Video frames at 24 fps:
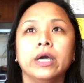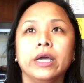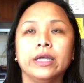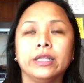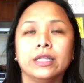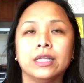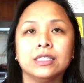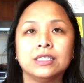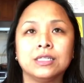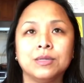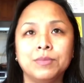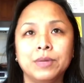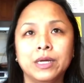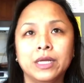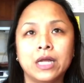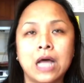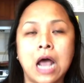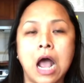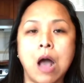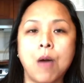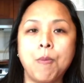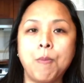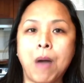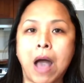it doesn't matter
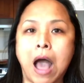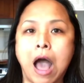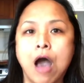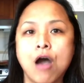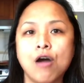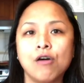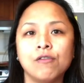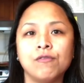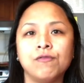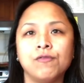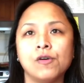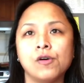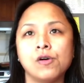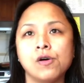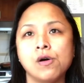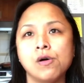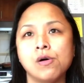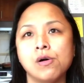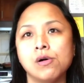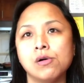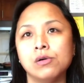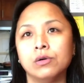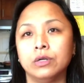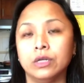how
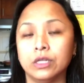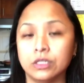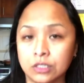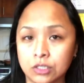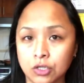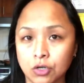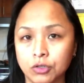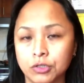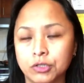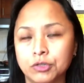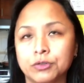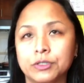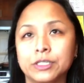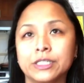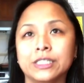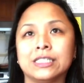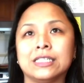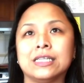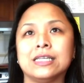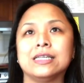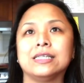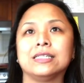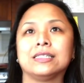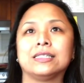powerful the sorceress
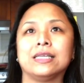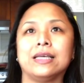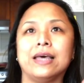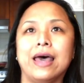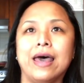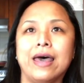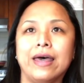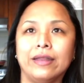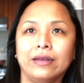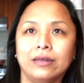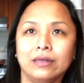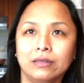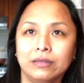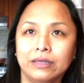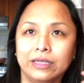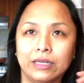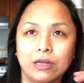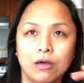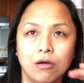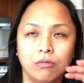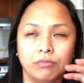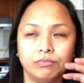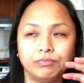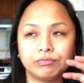is and,
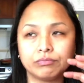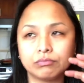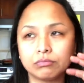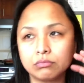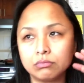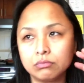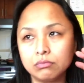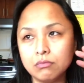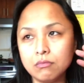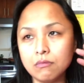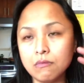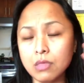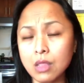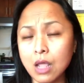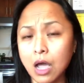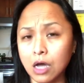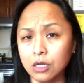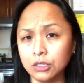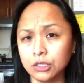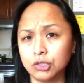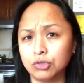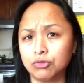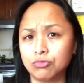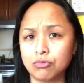
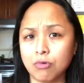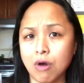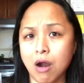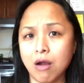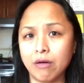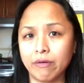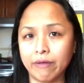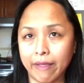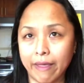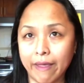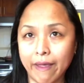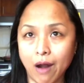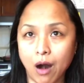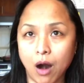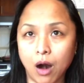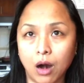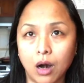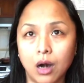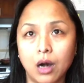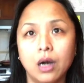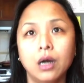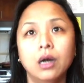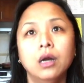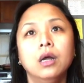how strong they
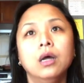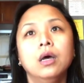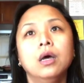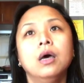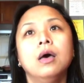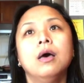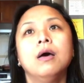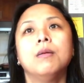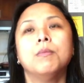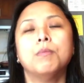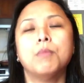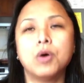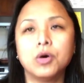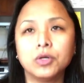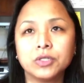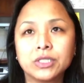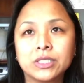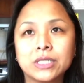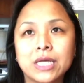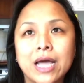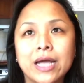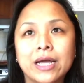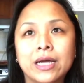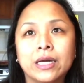are.
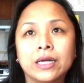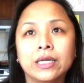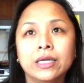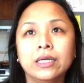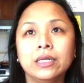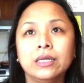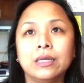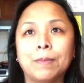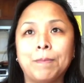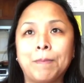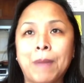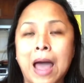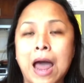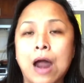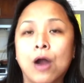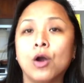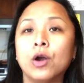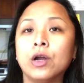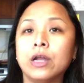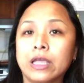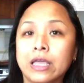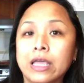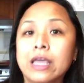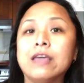Most likely the
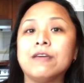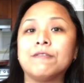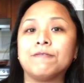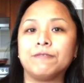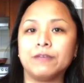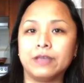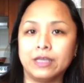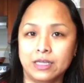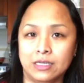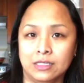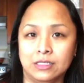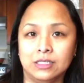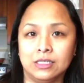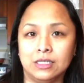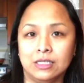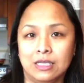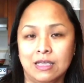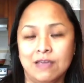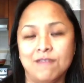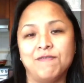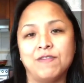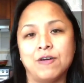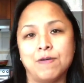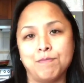power, if is
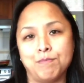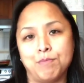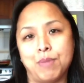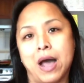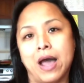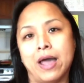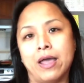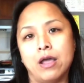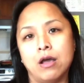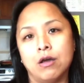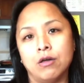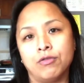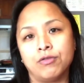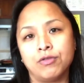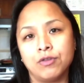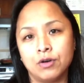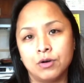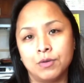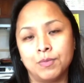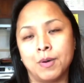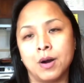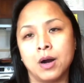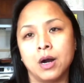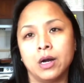given by a
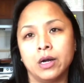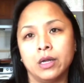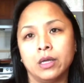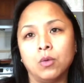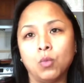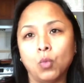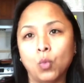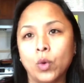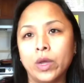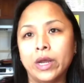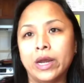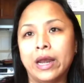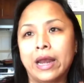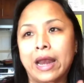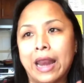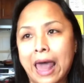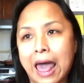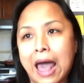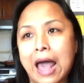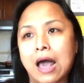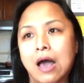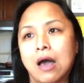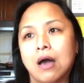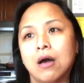third party
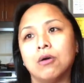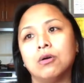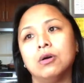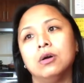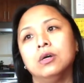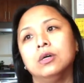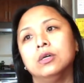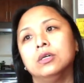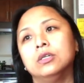without